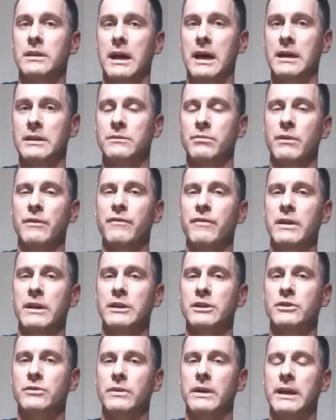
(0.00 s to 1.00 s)
As we
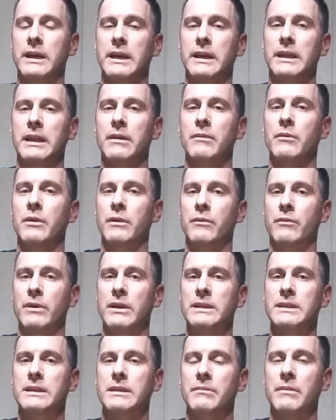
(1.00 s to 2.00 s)
finish drinking them, we
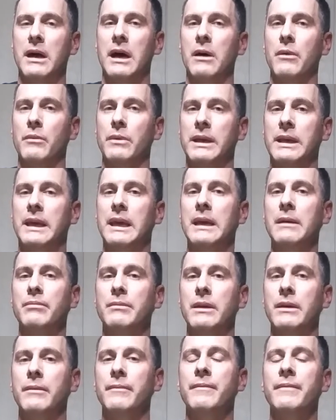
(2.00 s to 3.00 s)
rinse them out, we keep
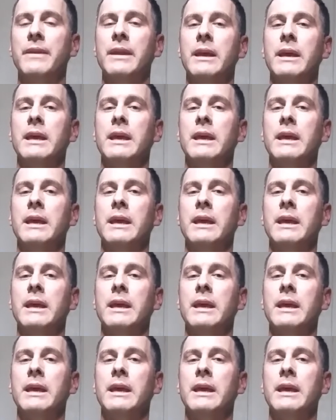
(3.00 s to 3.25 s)
them,